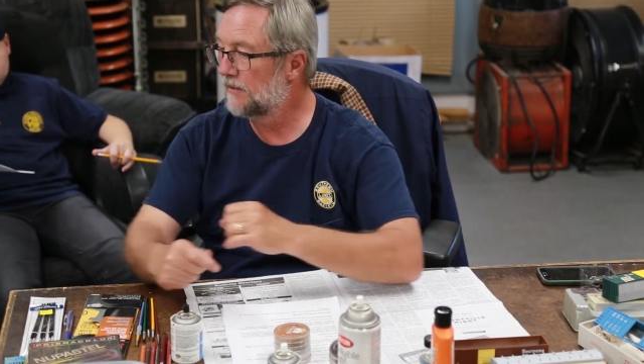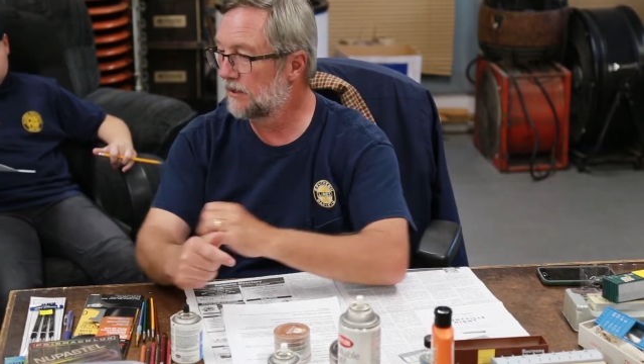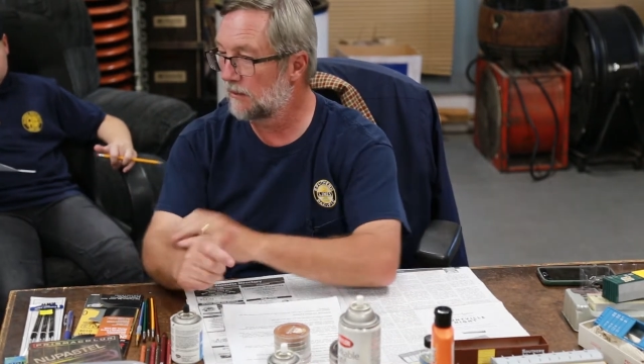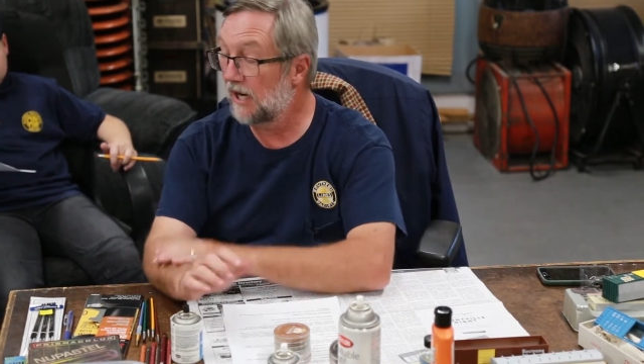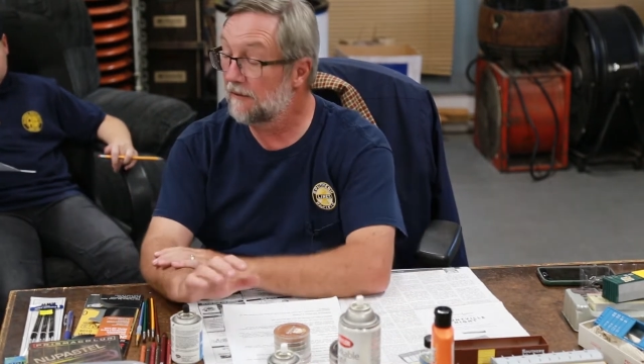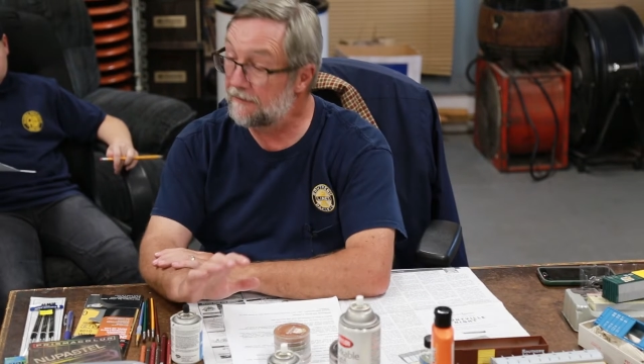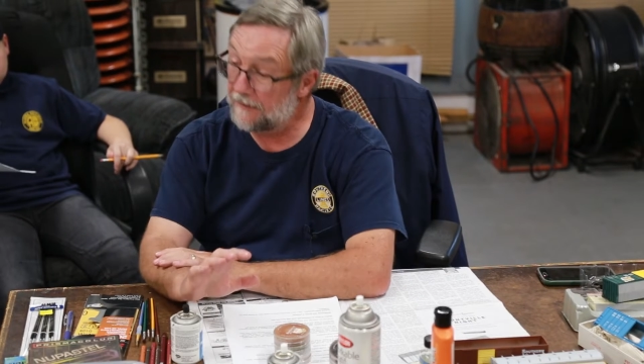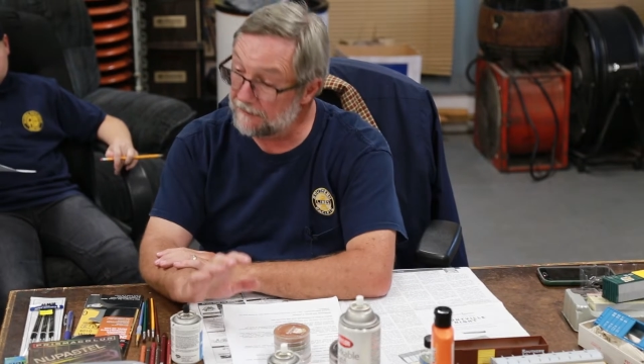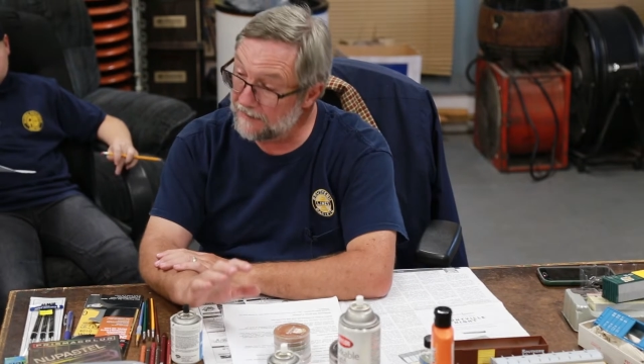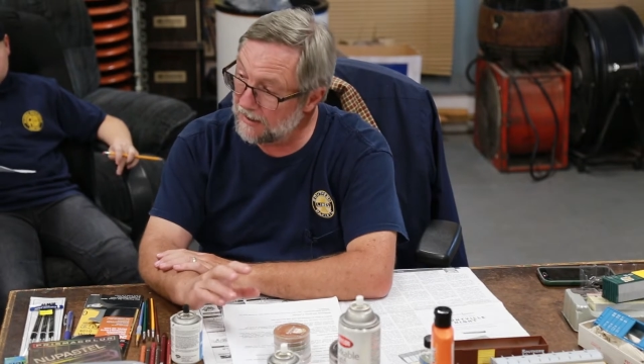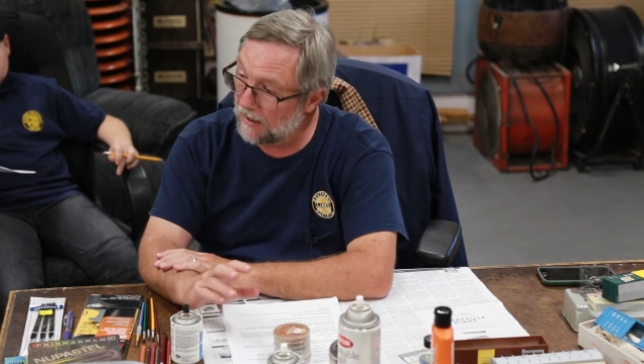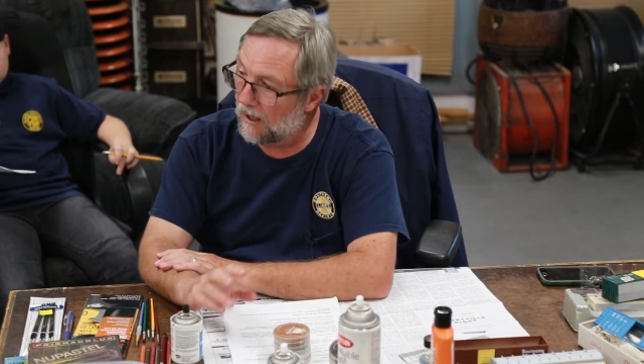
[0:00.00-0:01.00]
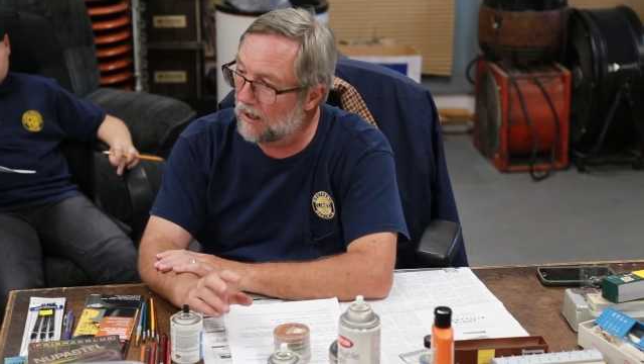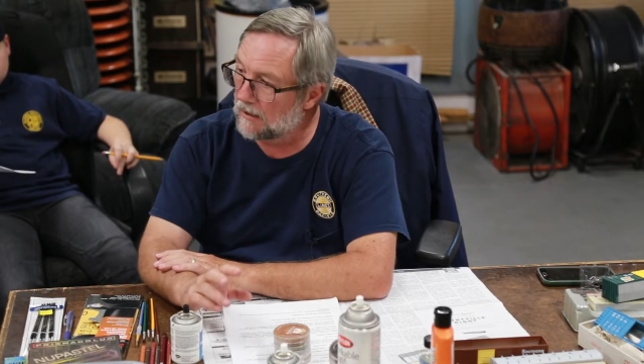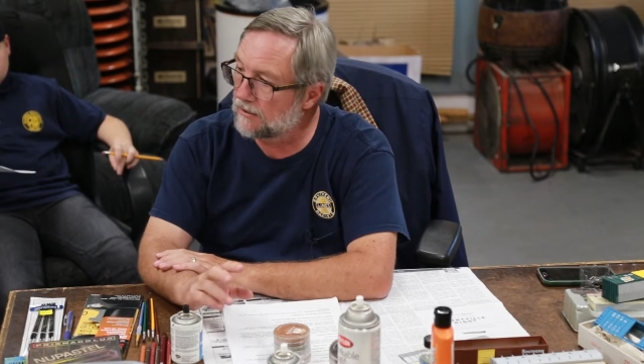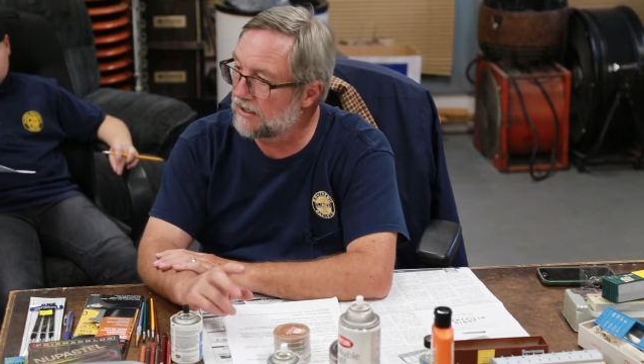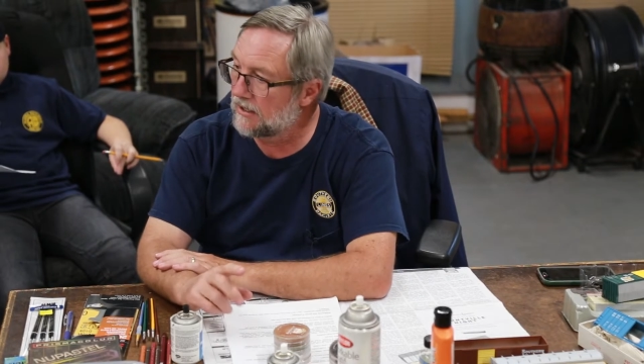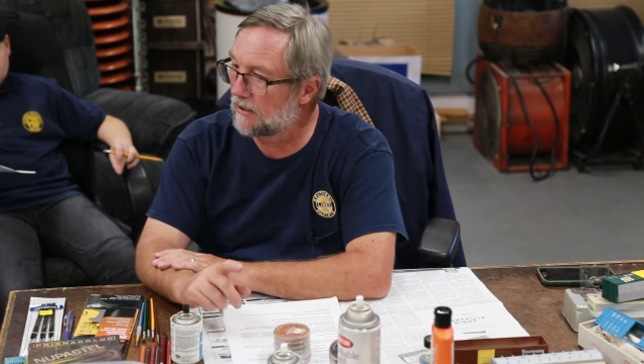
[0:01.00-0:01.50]
They're about
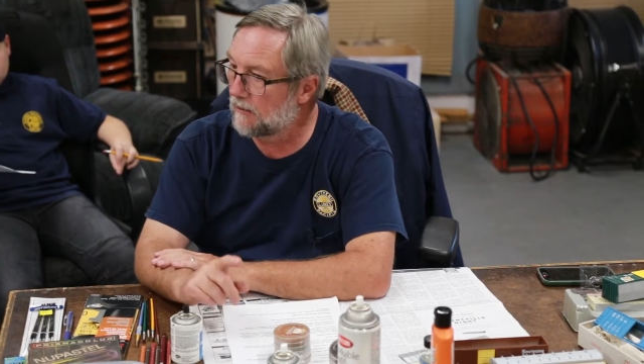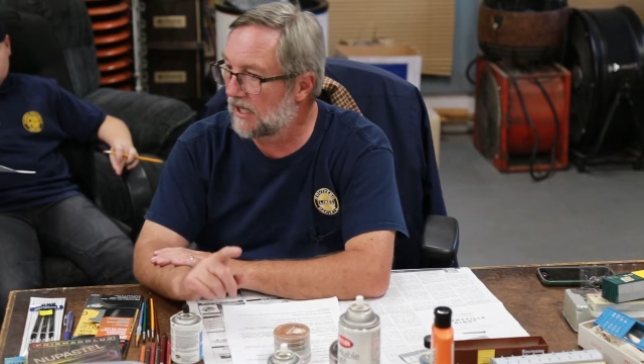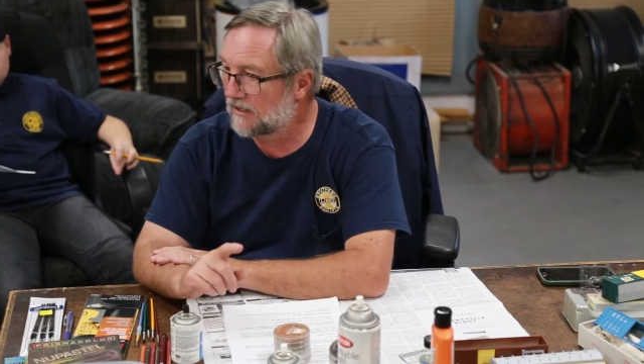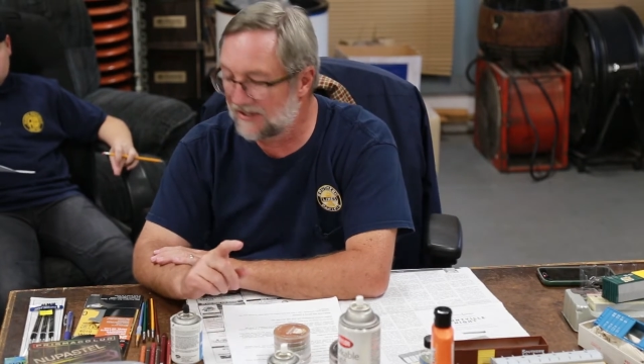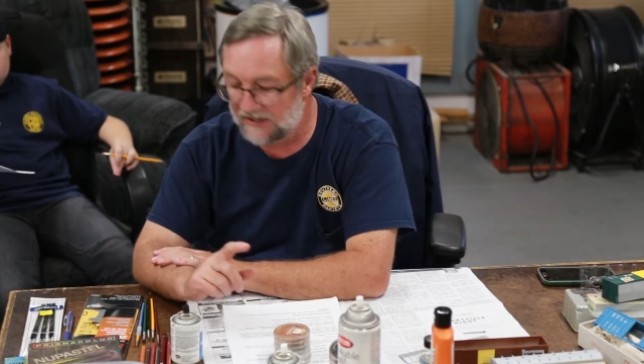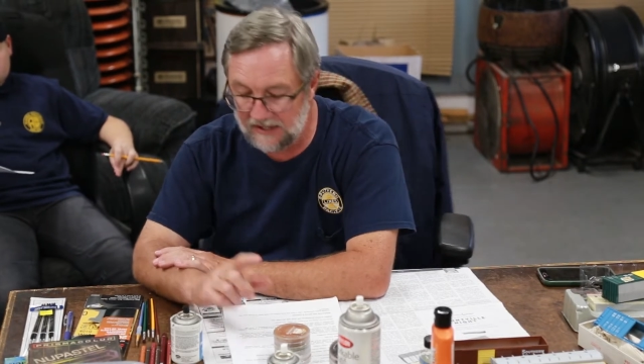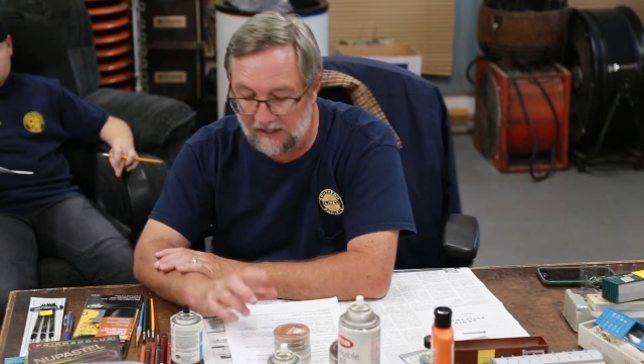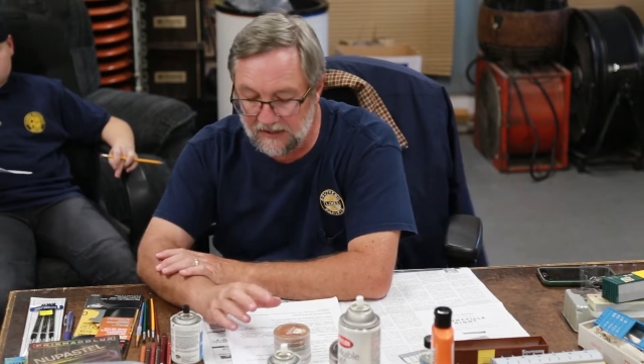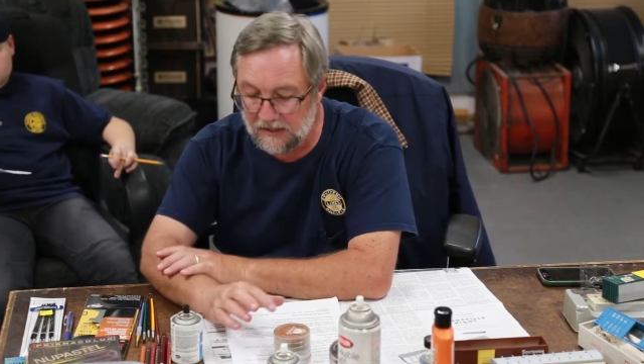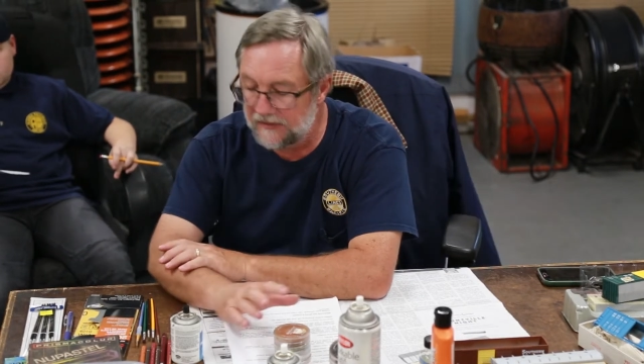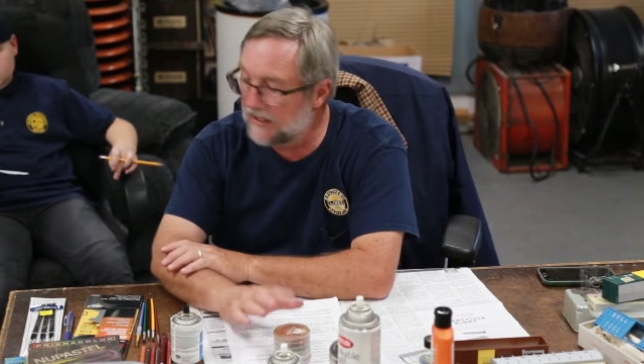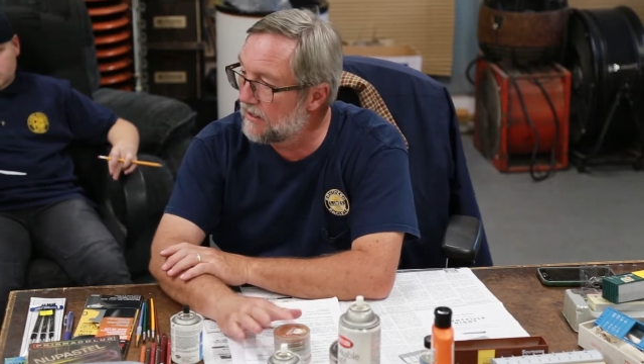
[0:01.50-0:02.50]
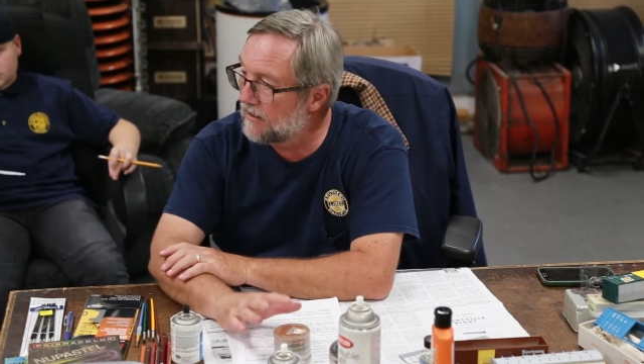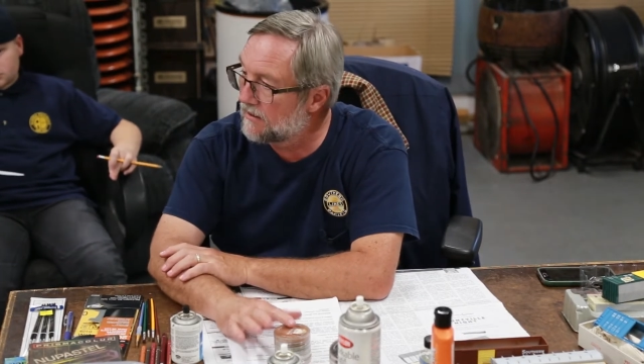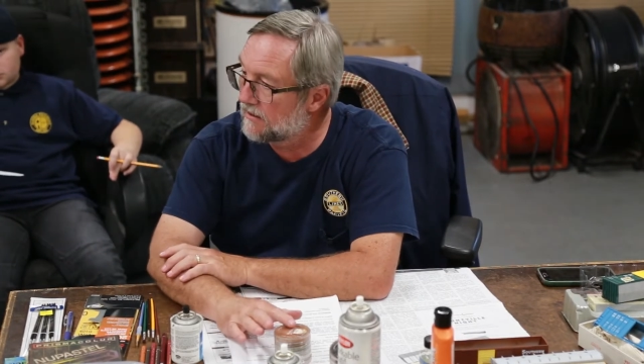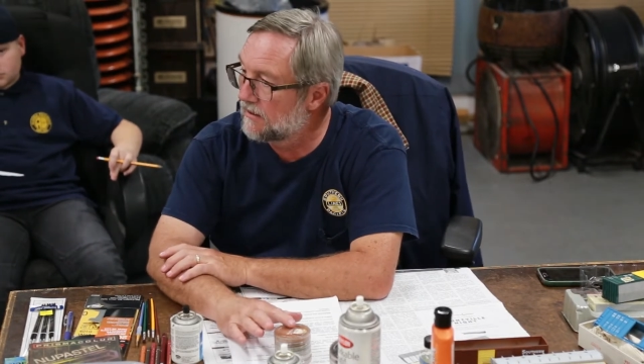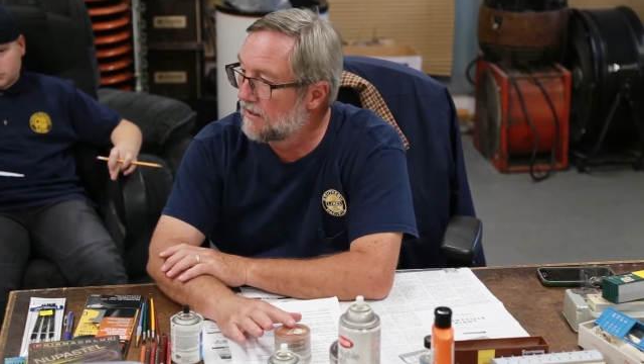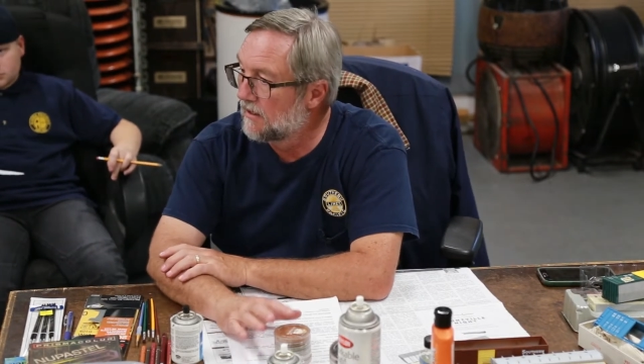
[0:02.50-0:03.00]
$50. You get about 7 of these,